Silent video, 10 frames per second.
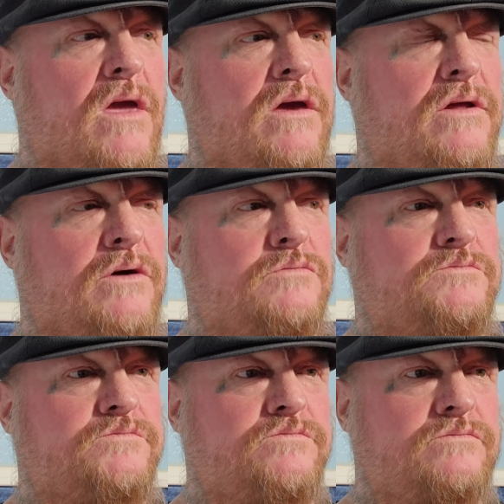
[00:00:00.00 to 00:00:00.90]
You know,
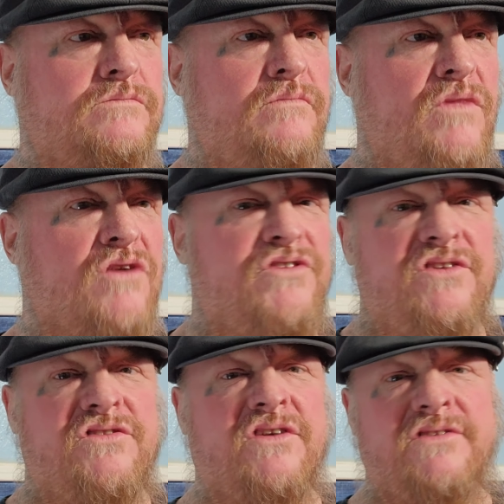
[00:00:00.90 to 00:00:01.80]

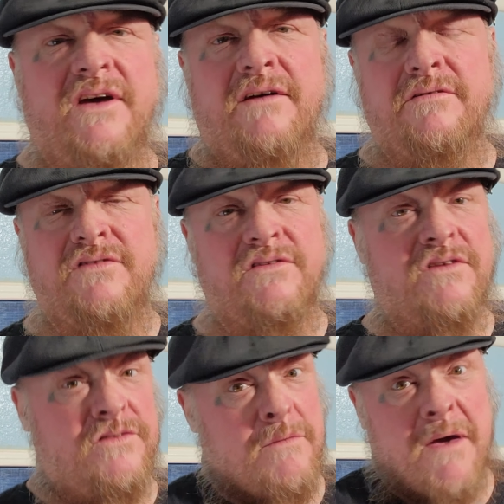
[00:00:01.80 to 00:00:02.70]
she's just a